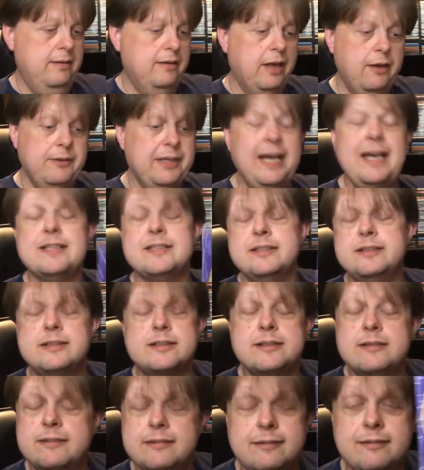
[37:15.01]
No, it
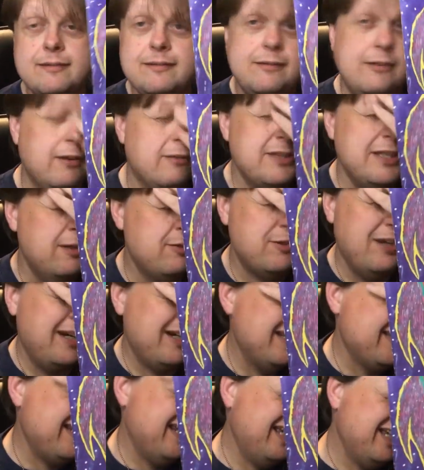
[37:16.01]
hasn't got the same
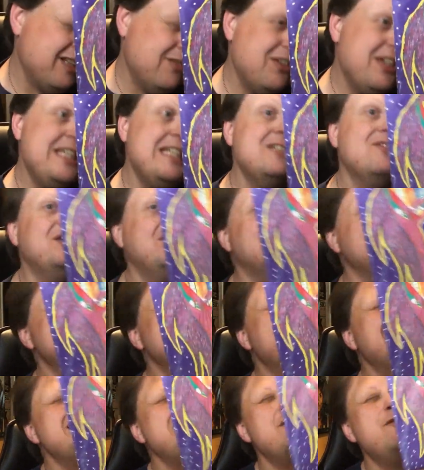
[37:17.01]
track listing, because this is the
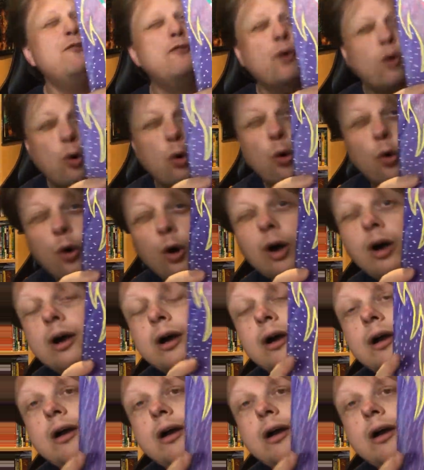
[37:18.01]
1984